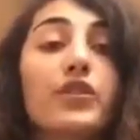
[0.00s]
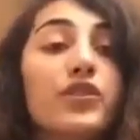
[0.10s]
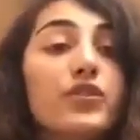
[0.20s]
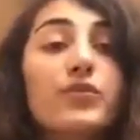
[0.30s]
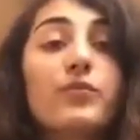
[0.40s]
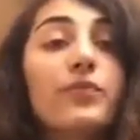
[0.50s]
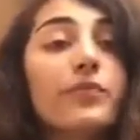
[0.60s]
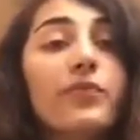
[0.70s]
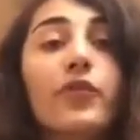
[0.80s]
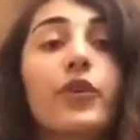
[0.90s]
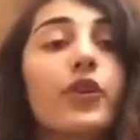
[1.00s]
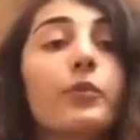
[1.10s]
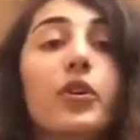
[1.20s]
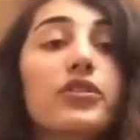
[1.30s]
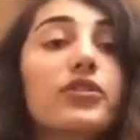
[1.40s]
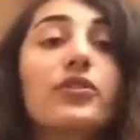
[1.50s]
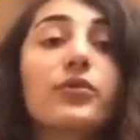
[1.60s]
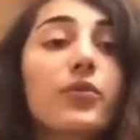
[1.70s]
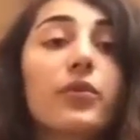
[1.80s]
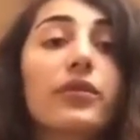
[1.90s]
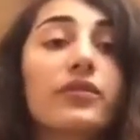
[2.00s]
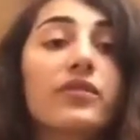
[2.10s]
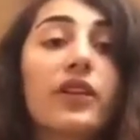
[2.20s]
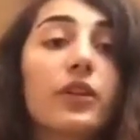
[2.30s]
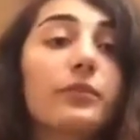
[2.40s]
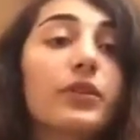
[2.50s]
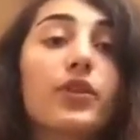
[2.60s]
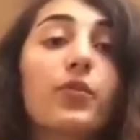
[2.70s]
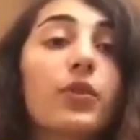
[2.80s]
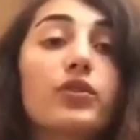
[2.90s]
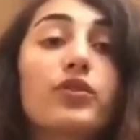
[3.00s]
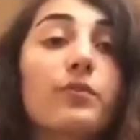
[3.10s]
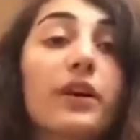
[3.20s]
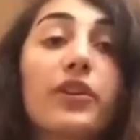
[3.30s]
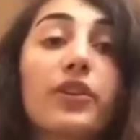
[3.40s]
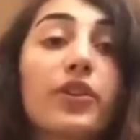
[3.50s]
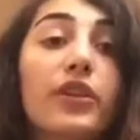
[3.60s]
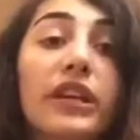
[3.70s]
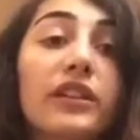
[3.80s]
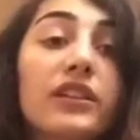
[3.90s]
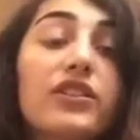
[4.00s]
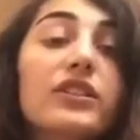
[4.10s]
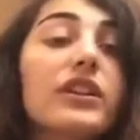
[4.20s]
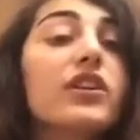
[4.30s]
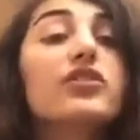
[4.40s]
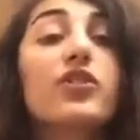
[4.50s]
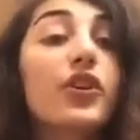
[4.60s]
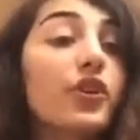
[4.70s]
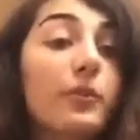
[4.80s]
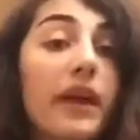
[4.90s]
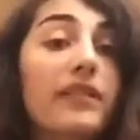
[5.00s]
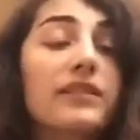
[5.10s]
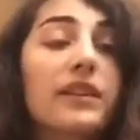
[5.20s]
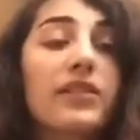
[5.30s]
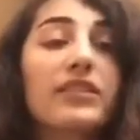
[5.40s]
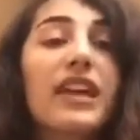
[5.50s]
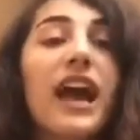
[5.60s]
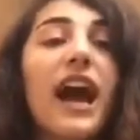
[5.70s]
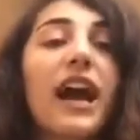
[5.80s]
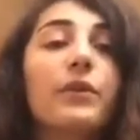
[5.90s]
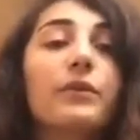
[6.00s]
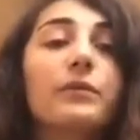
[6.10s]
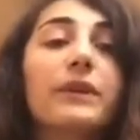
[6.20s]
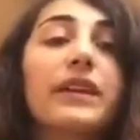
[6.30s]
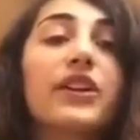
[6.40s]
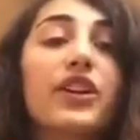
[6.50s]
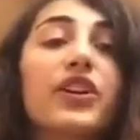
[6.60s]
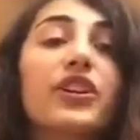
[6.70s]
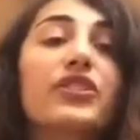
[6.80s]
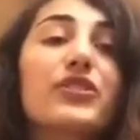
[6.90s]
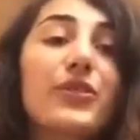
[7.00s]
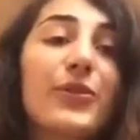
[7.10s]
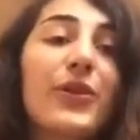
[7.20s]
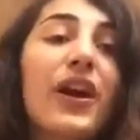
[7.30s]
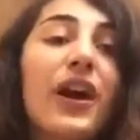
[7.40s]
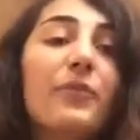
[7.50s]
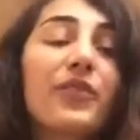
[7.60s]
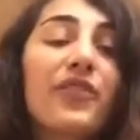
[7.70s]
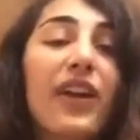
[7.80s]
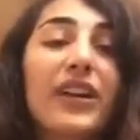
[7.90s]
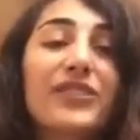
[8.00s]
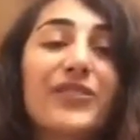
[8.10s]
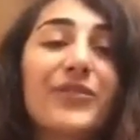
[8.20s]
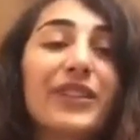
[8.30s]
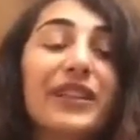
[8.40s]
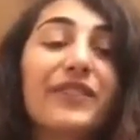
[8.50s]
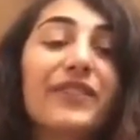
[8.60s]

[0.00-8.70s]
just for your personal growth and development, you want to better your English skills or your math skills. I will be here to provide you really